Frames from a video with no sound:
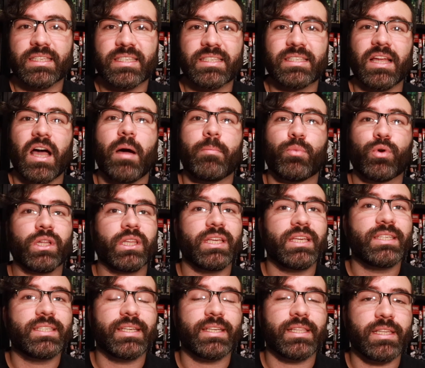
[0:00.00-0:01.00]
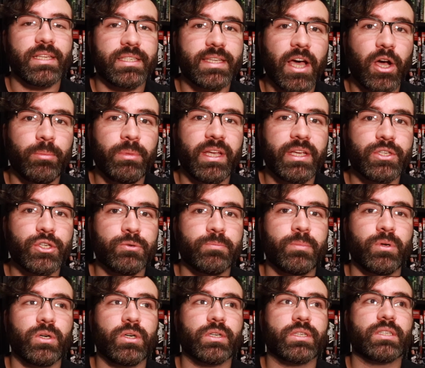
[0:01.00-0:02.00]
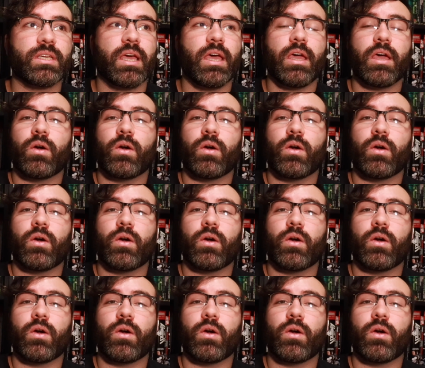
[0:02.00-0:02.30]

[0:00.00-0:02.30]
stop releasing these Hellblazer books,